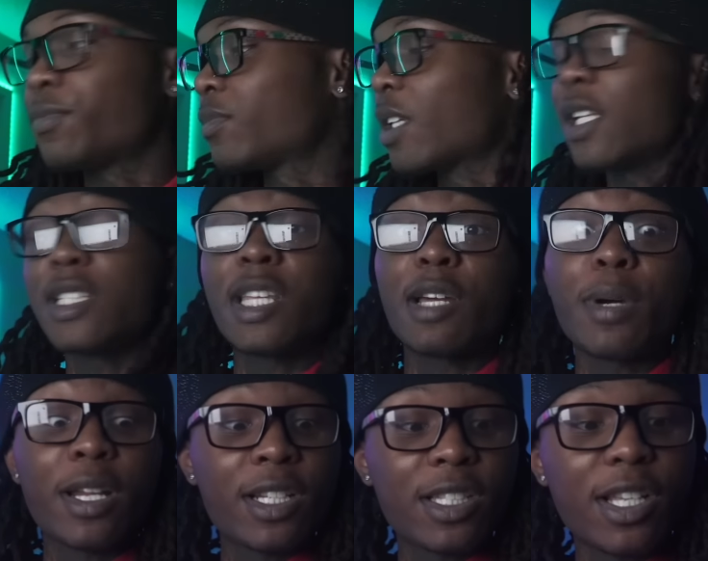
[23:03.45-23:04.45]
Now let's take a
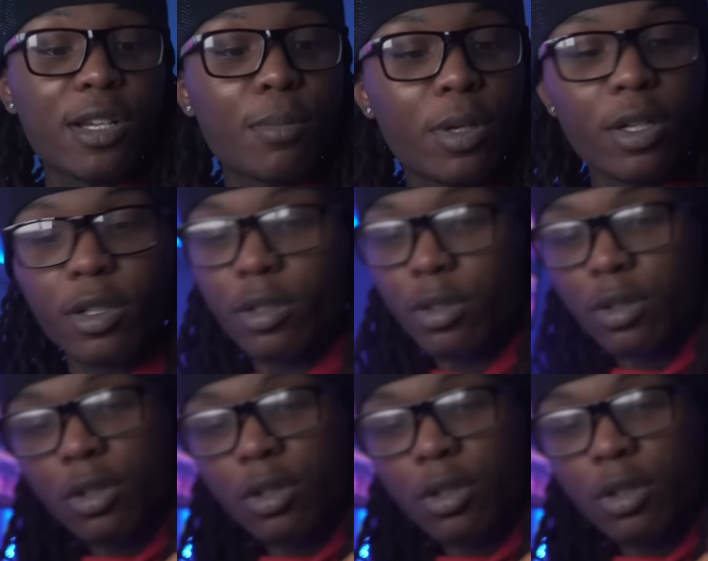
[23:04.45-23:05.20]
bite of this damn burger.